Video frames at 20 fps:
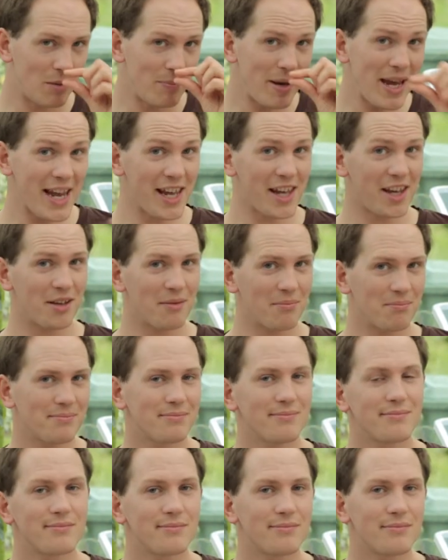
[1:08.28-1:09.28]
a beak.
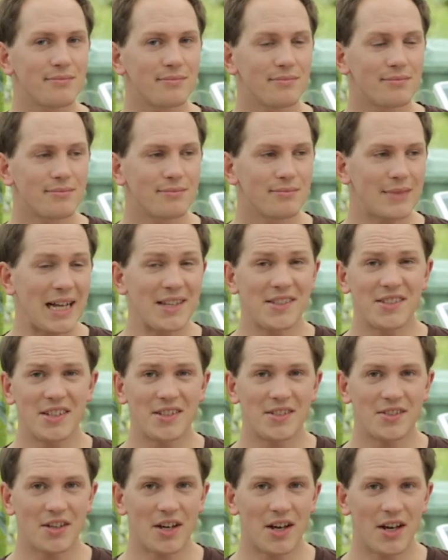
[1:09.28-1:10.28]
That's
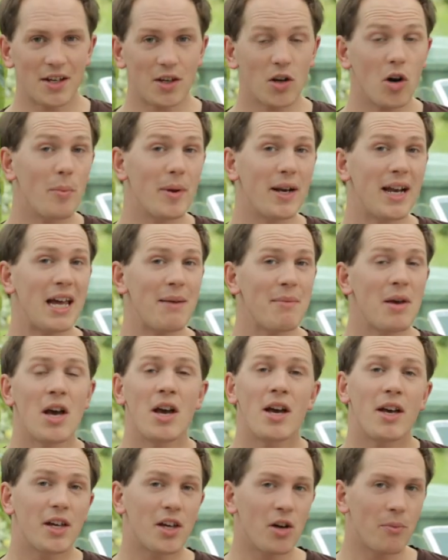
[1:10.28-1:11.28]
its uh, common name.
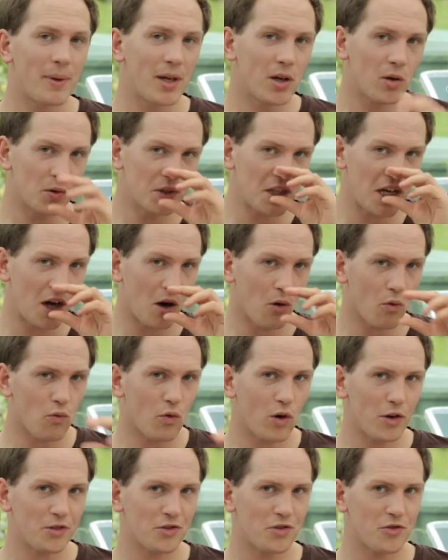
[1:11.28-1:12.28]
It can be called a, a
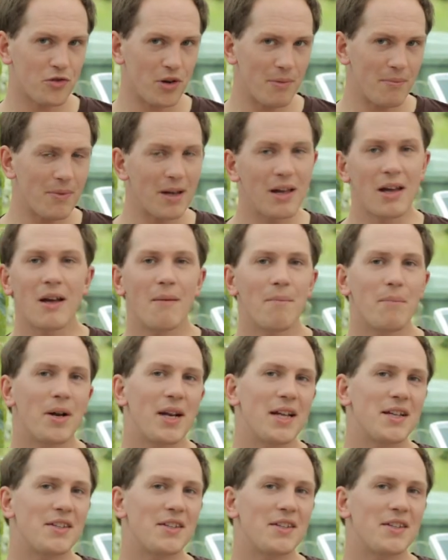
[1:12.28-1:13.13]
rostrum, but